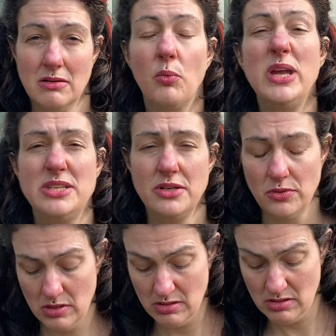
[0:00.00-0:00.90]
We do.
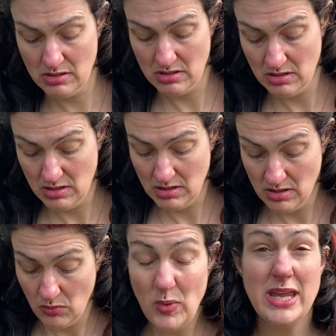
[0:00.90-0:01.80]

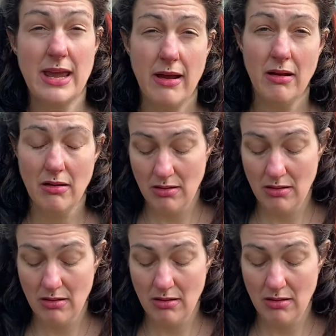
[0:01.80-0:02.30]
We care.